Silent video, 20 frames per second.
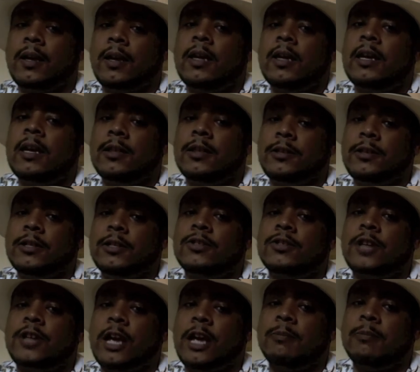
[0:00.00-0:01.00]
hit
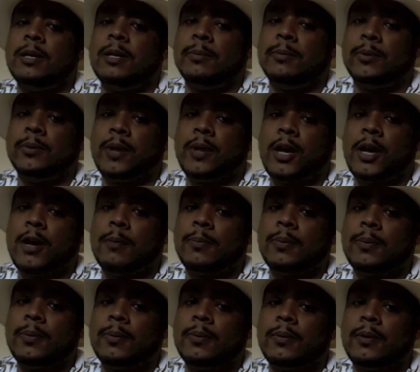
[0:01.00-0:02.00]
these same people up
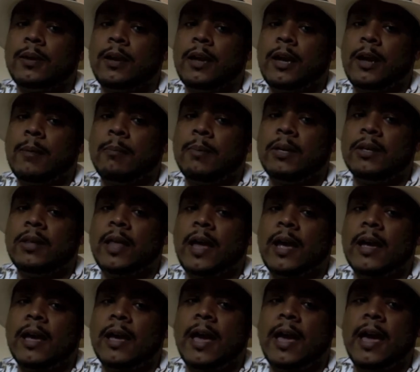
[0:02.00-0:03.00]
and be
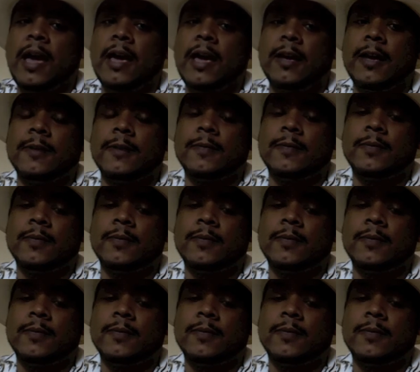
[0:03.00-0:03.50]
like, hey,